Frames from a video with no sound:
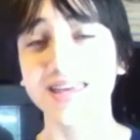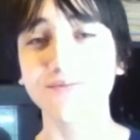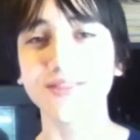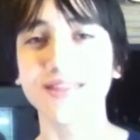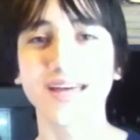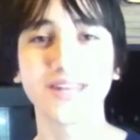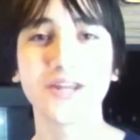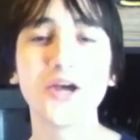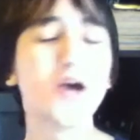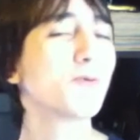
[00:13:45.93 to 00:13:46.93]
given that
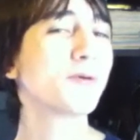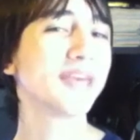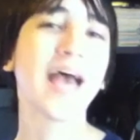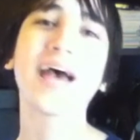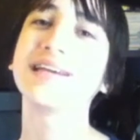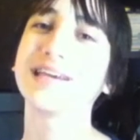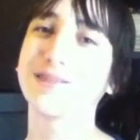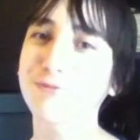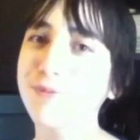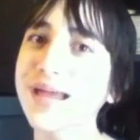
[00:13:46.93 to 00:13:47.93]
we had a
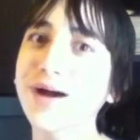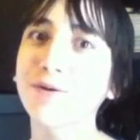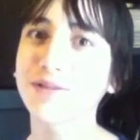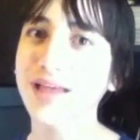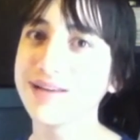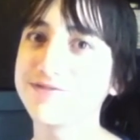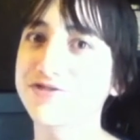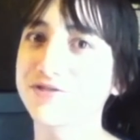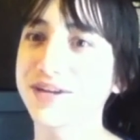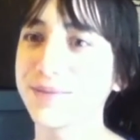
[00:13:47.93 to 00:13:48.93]
three-hour live
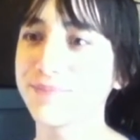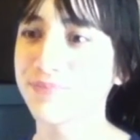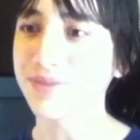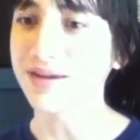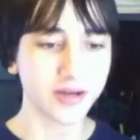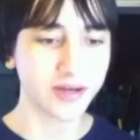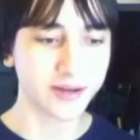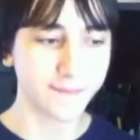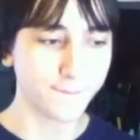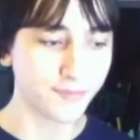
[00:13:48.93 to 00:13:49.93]
stream
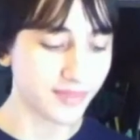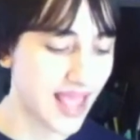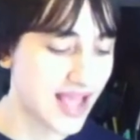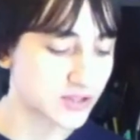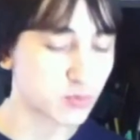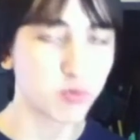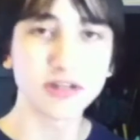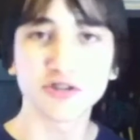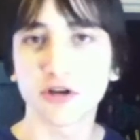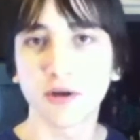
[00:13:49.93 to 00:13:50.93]
um, last
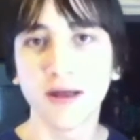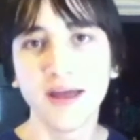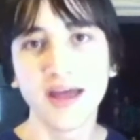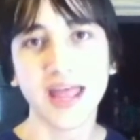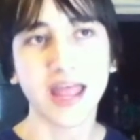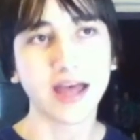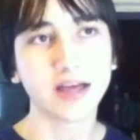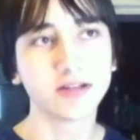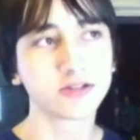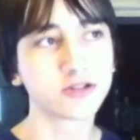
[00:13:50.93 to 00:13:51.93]
winter,
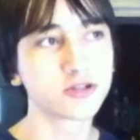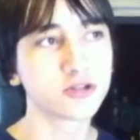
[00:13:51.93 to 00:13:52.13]
and